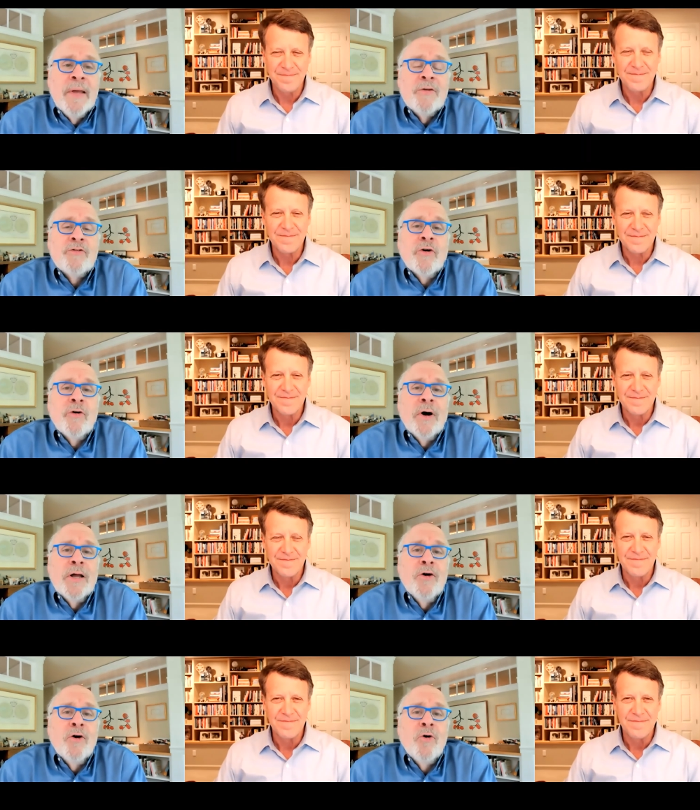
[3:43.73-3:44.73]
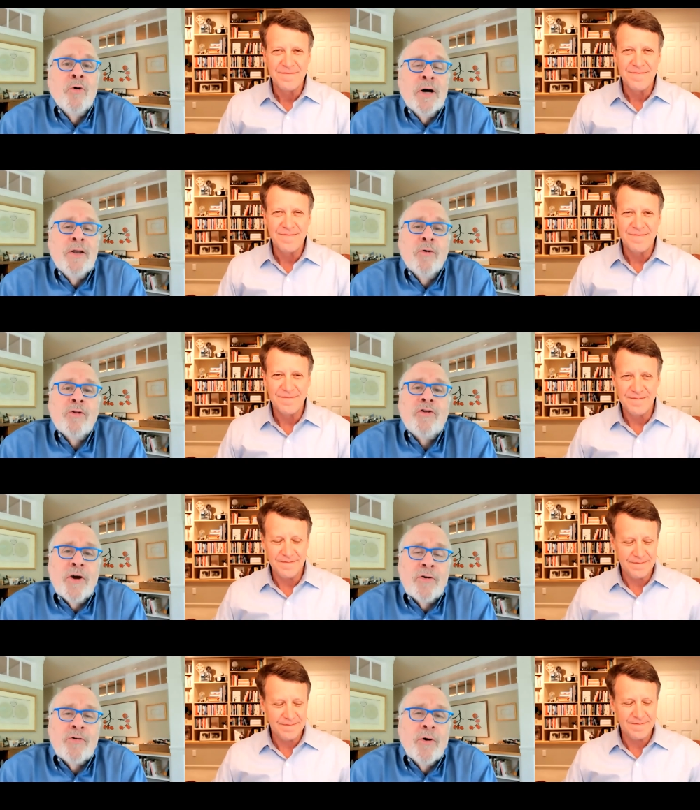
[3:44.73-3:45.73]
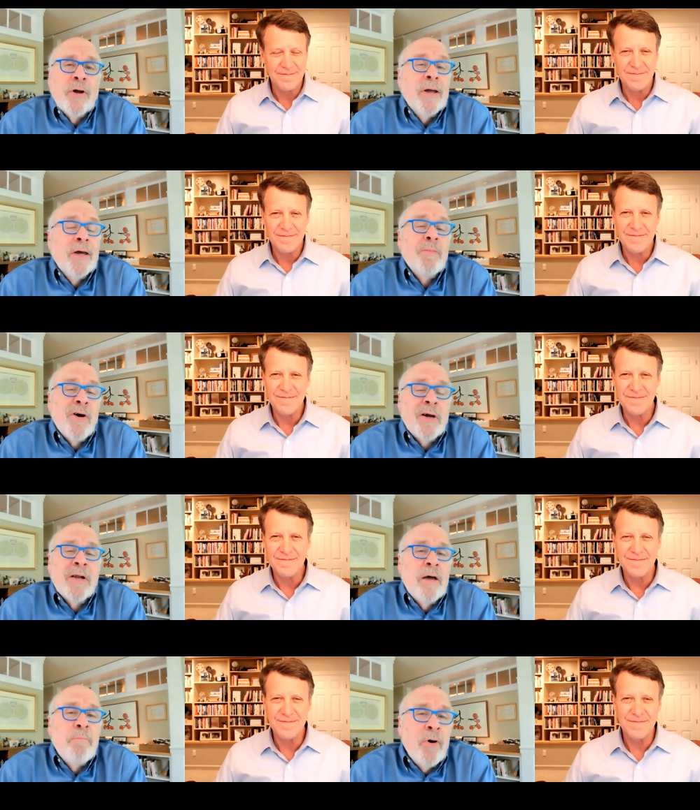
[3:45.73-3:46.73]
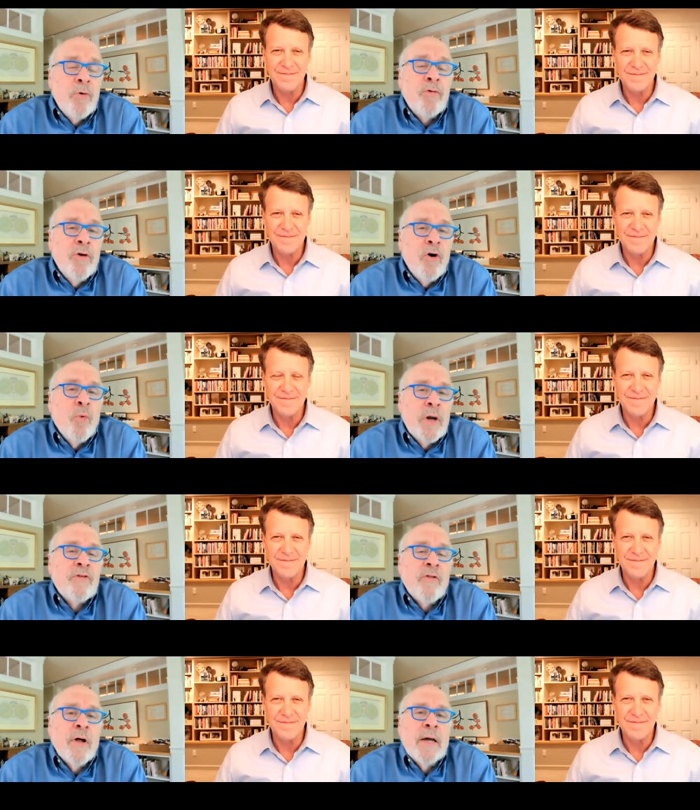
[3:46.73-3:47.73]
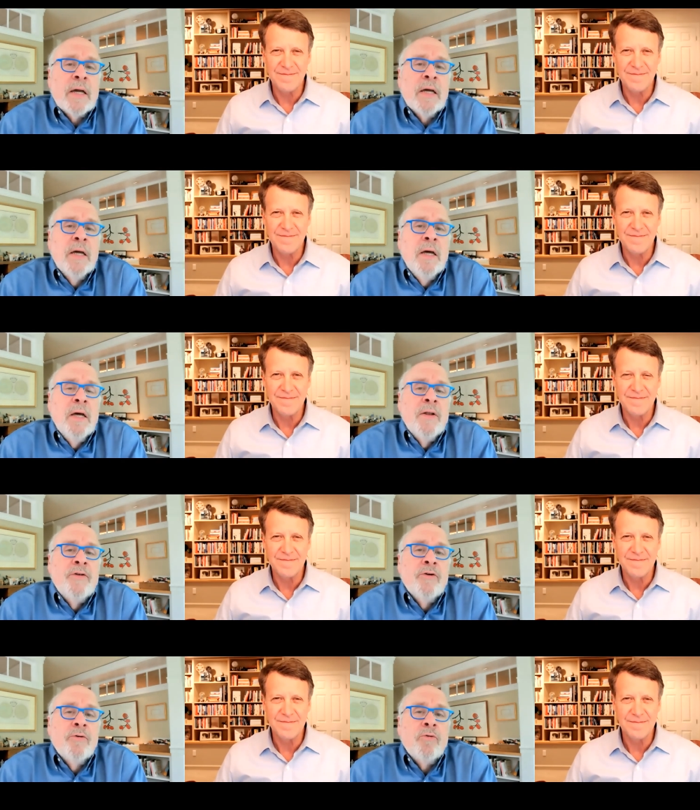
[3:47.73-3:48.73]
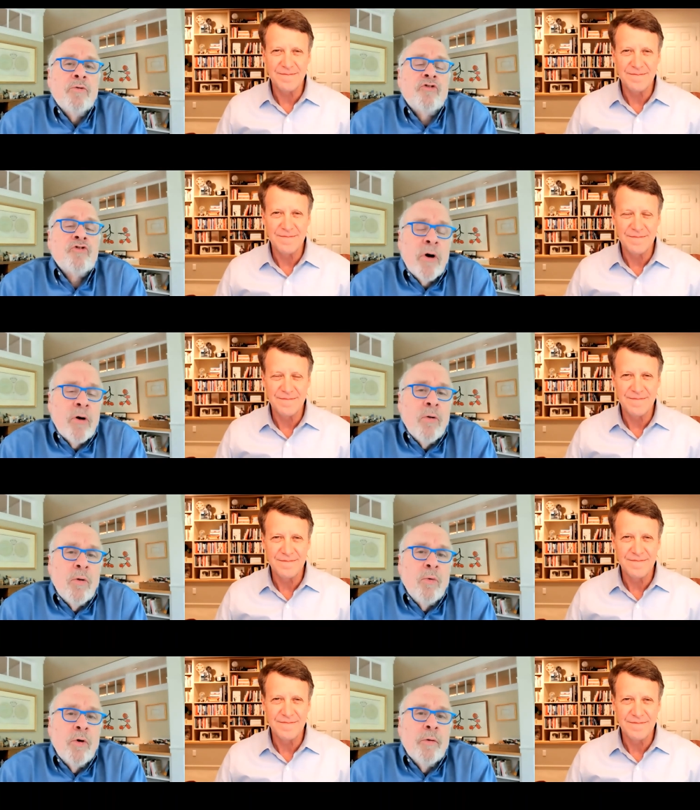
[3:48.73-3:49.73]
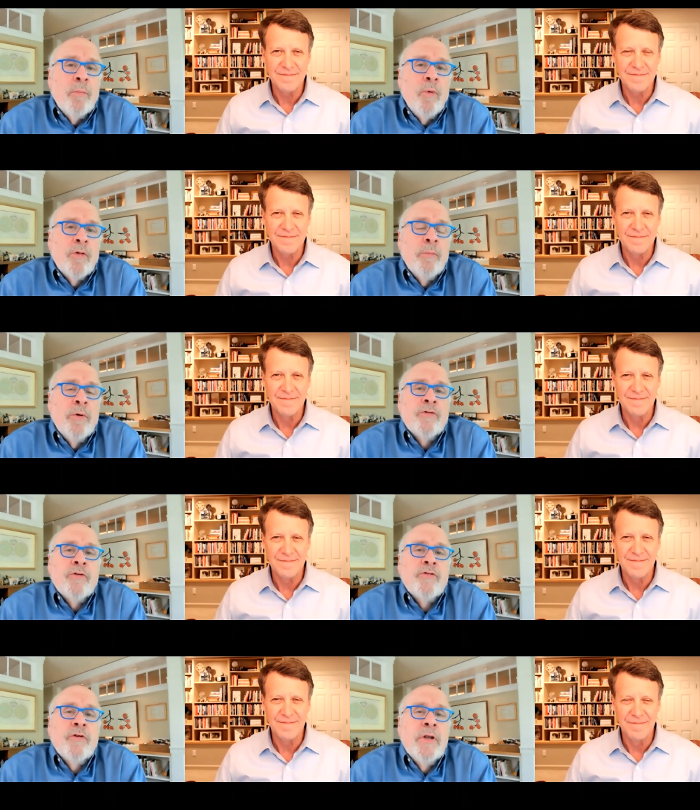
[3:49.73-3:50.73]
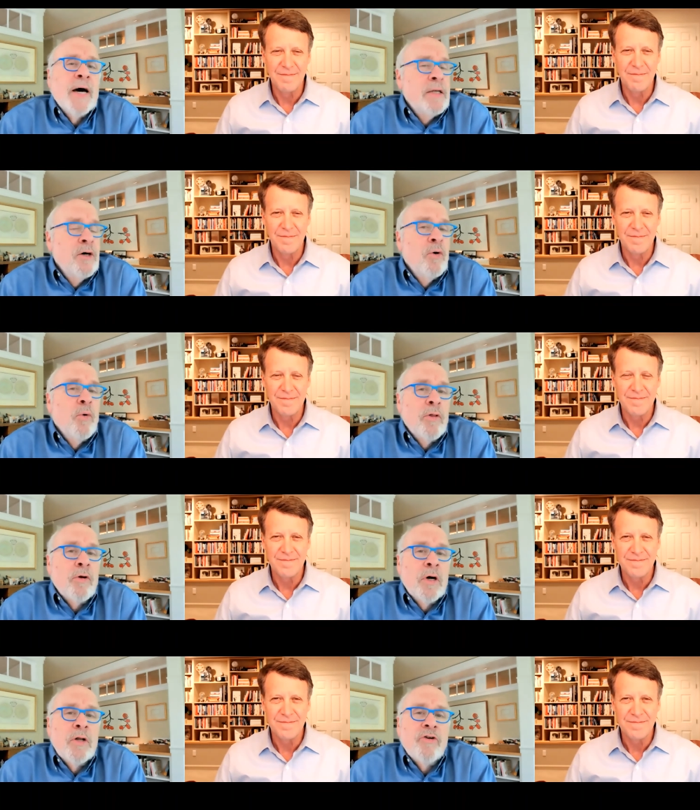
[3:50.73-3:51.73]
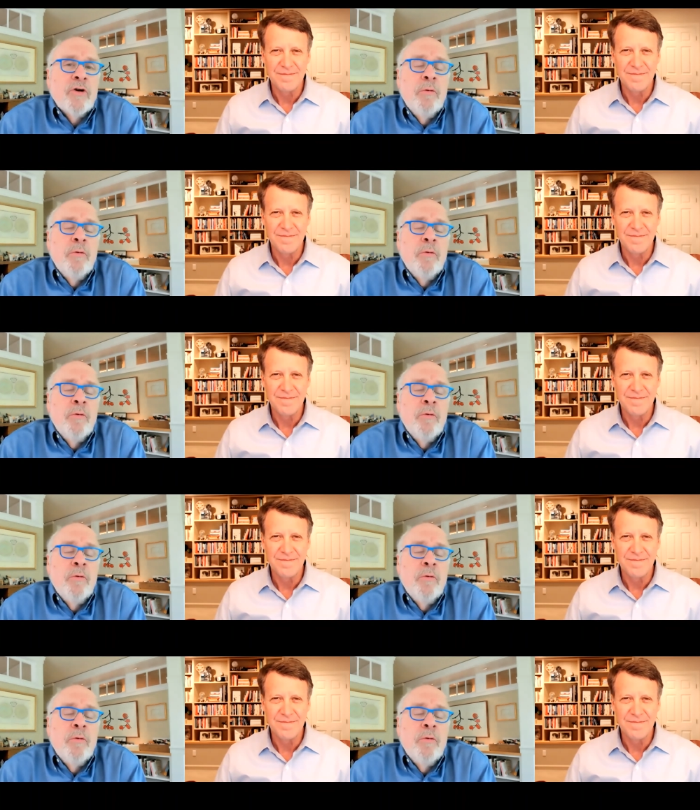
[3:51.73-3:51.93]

Speaker 1: So I know I know the territory, and Mark and I both know what it's like to struggle with a with a business, to not know whether or not you're going to